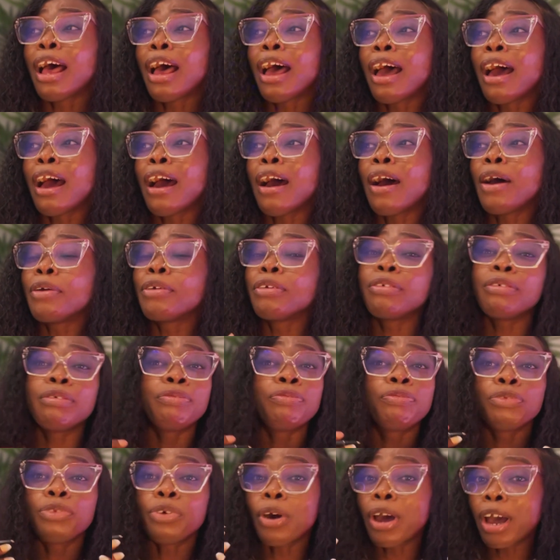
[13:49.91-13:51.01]

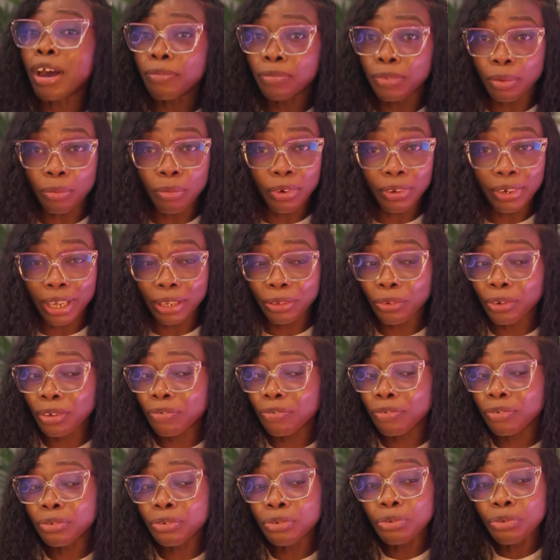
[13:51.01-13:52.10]
if you don't have the money, I don't
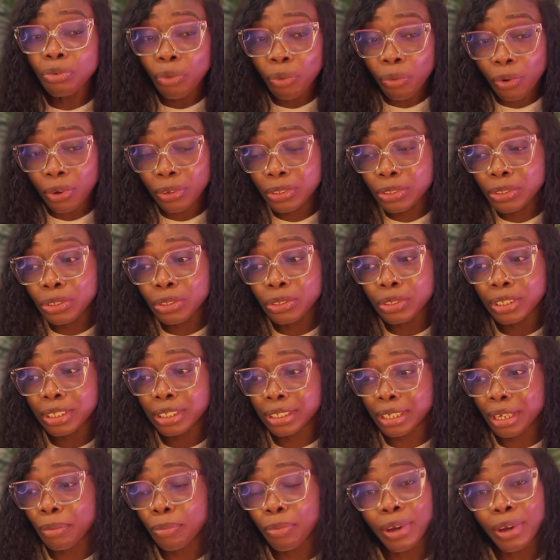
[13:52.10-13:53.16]
even know what to say,